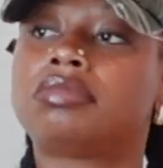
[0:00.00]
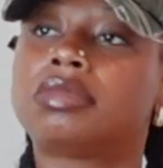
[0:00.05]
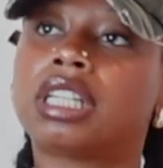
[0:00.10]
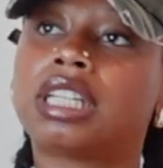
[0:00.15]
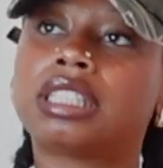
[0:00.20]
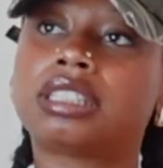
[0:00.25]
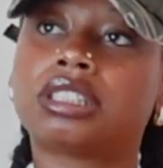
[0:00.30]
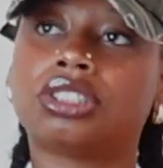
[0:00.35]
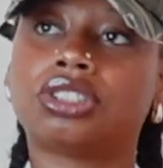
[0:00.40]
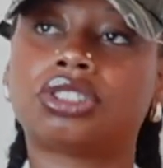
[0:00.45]

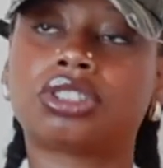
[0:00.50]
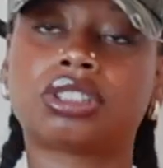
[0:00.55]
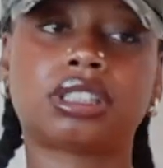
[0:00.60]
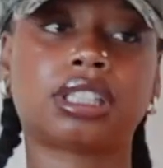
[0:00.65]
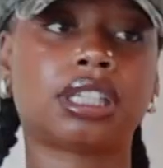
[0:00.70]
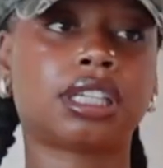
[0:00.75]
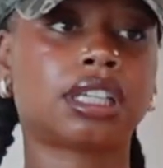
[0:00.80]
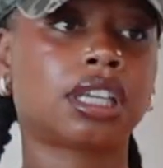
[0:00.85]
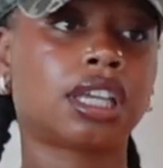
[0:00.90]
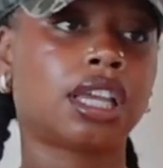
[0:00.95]
That's
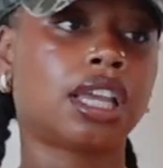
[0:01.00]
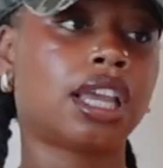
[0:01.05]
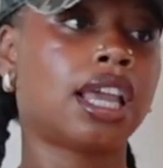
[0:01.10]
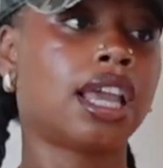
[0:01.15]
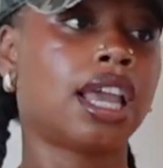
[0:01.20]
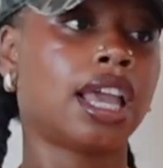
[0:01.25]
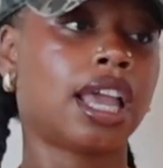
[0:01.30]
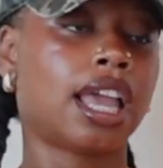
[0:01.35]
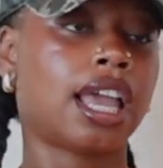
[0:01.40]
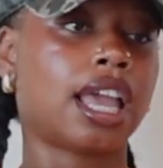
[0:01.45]
interesting.
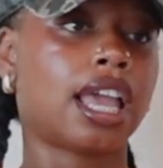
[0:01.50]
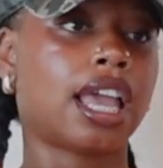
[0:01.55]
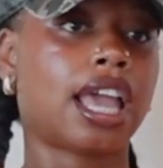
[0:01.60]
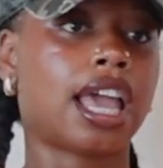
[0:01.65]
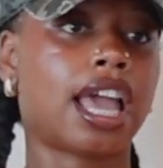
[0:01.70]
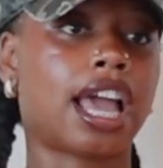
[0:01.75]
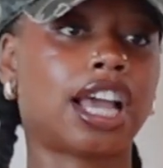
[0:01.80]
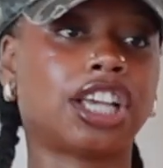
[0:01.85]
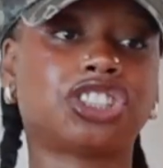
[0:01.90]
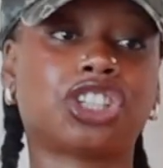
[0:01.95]

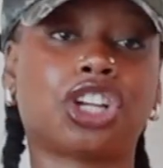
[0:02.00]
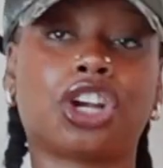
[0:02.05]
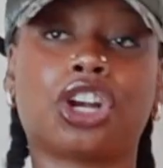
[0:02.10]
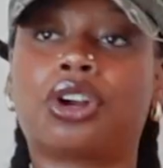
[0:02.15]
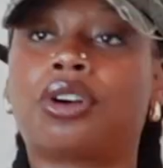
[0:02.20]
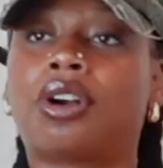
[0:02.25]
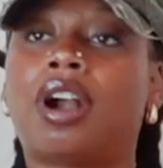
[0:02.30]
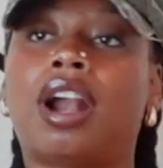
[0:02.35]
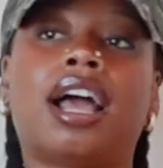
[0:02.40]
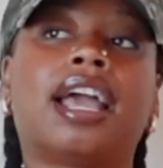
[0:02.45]
And I
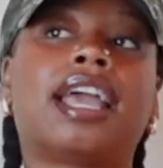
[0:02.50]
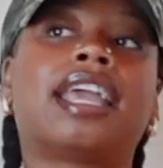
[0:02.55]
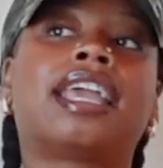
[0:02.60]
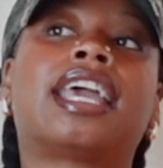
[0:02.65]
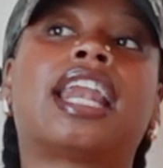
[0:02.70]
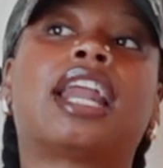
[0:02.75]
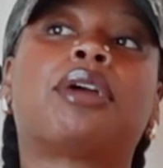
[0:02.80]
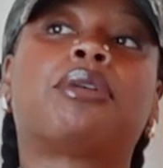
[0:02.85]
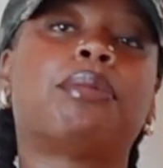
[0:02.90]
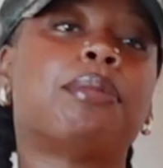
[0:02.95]
started
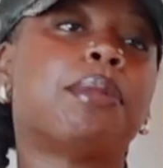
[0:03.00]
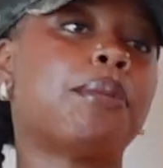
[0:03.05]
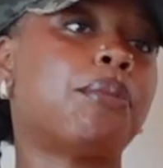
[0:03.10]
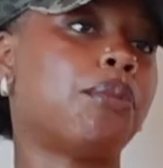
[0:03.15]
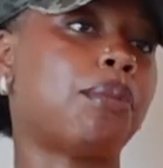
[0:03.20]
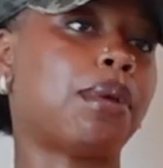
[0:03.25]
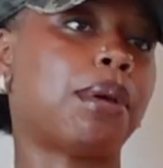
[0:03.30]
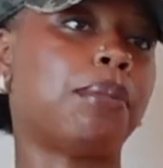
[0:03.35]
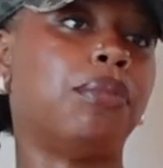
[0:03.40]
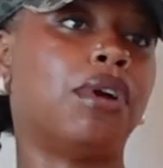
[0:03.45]
crying. And I
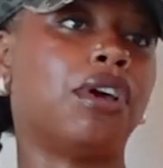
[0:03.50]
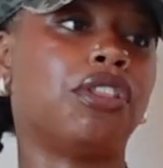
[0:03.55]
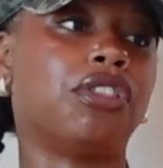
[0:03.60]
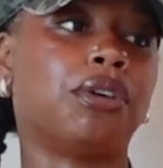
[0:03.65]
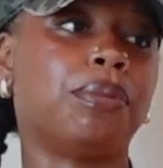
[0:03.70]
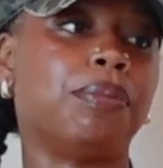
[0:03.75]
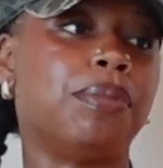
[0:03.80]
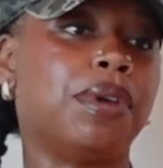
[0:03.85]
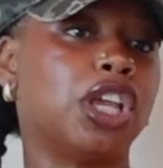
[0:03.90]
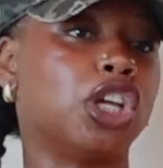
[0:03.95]
remember my
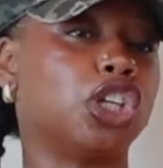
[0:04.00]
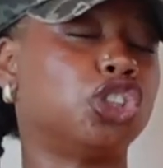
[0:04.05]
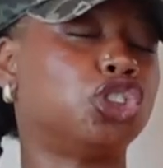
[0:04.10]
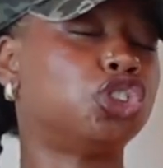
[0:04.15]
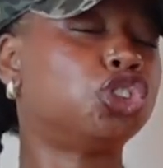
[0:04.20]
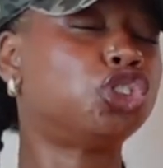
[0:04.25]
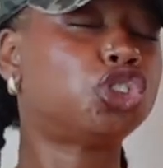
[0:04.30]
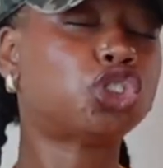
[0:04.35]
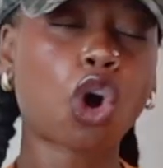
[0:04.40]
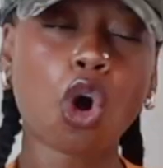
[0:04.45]
brother being
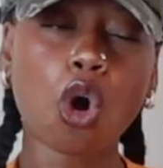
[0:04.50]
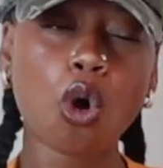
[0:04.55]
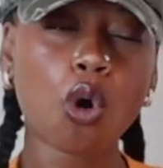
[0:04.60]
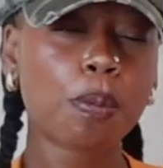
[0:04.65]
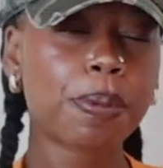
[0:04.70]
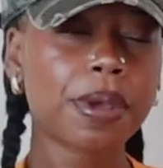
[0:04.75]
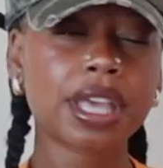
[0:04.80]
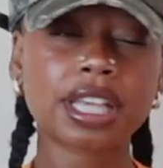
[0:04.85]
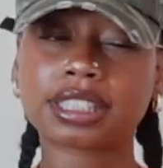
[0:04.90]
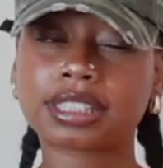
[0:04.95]

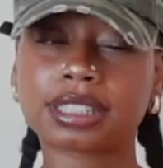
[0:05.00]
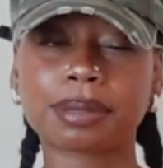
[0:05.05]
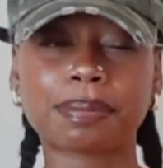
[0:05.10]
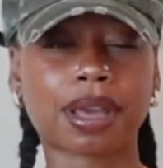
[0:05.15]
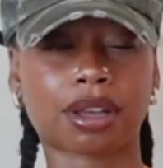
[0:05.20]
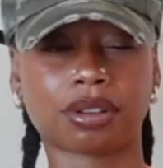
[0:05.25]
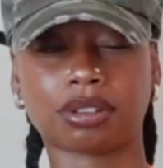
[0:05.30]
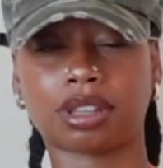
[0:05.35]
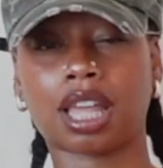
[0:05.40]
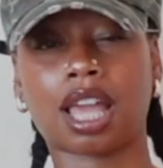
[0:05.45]
so pissed
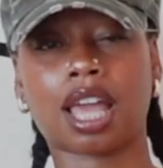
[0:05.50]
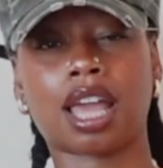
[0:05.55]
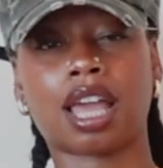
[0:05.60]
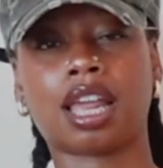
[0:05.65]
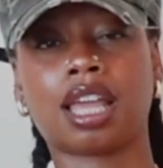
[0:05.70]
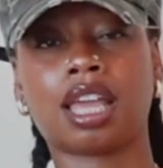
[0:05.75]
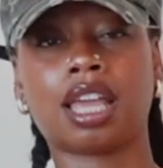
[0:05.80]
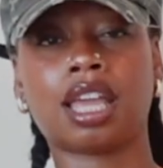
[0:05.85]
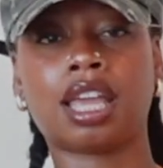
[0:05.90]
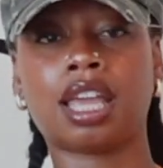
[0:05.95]
about
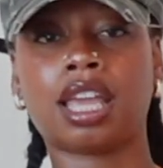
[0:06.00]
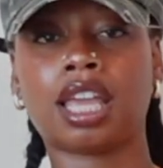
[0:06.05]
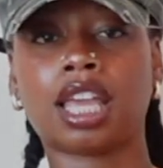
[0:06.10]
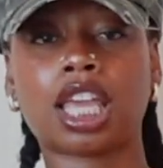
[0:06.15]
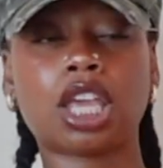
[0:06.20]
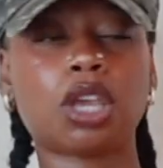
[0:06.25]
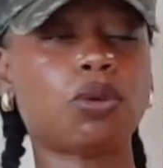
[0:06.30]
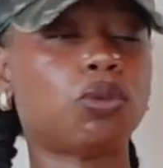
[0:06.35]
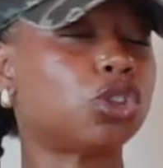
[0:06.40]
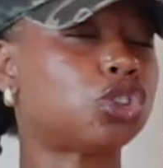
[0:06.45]
that.
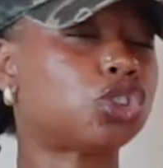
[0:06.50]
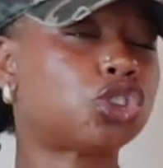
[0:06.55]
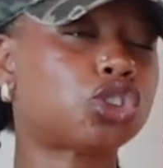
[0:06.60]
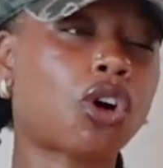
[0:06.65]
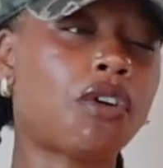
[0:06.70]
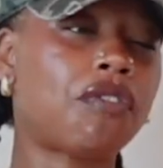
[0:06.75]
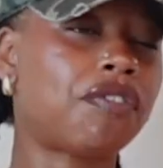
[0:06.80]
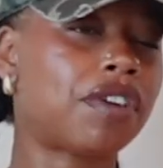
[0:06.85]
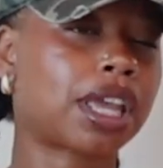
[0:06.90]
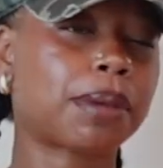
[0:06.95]
He was
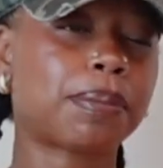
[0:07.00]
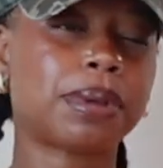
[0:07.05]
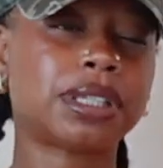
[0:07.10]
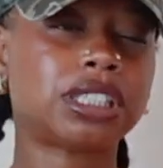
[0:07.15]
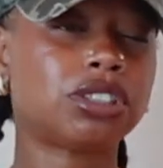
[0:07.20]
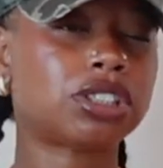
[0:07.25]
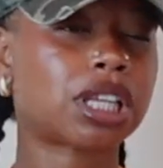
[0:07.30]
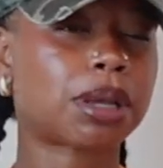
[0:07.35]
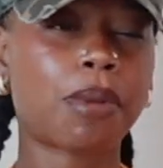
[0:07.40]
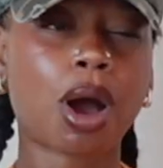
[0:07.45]
so fucking
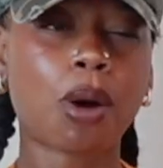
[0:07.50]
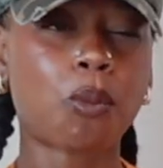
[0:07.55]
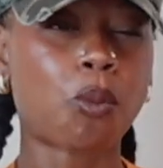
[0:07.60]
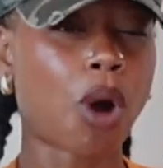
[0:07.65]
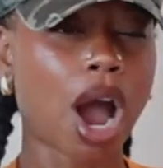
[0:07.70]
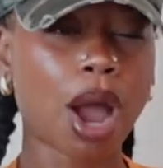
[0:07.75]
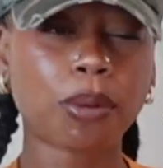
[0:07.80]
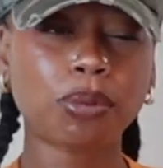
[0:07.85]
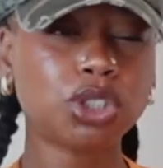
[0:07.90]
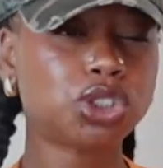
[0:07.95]
pissed. He's like, Mom,
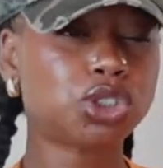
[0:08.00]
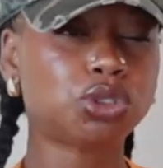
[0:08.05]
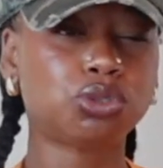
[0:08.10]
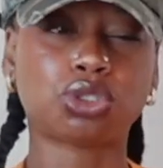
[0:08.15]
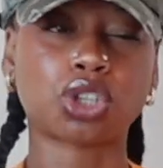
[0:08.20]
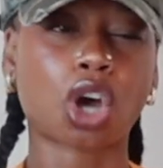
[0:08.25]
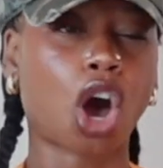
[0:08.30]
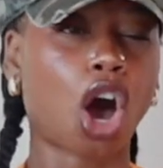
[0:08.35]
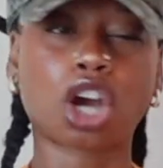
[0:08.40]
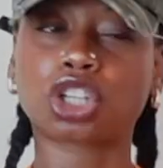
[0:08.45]
why would you
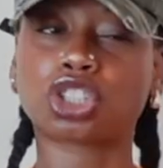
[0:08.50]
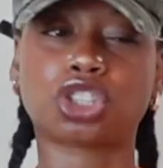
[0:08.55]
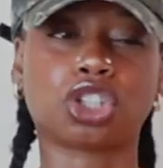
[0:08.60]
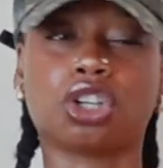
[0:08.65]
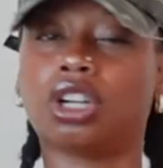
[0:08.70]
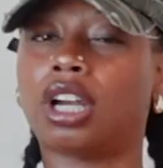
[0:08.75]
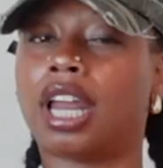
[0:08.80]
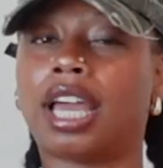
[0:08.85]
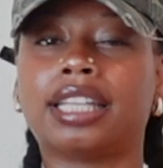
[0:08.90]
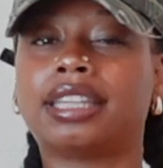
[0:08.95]
talk to
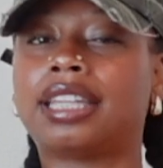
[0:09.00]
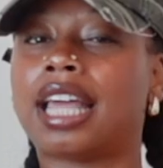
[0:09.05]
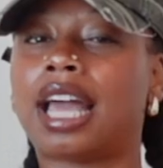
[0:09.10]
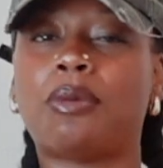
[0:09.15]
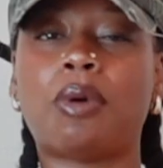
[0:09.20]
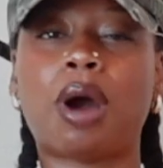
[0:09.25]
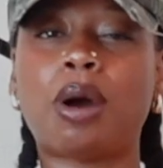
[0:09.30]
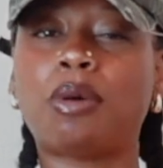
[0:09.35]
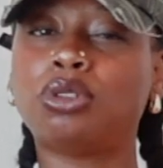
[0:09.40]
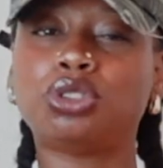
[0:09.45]
her like
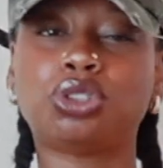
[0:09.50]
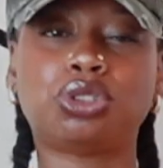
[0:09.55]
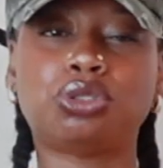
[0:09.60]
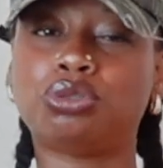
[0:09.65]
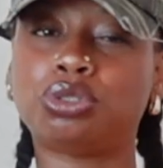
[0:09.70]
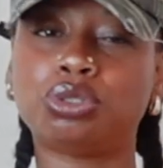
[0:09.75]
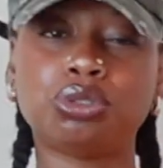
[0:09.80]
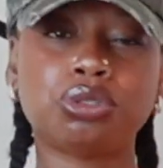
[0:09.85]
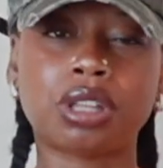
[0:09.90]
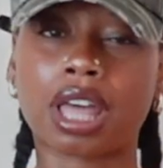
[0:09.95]
that? Why would you
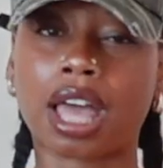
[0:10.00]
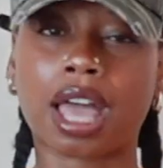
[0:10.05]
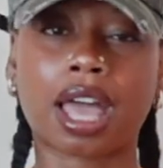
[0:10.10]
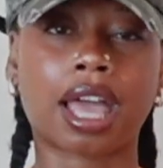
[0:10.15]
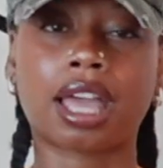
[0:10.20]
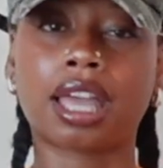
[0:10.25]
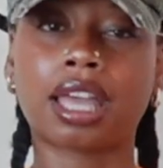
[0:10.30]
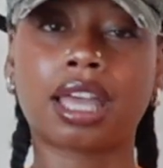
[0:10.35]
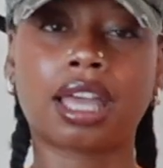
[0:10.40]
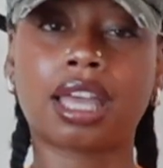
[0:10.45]
do
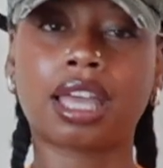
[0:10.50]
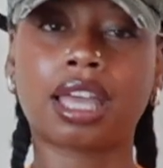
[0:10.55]
that?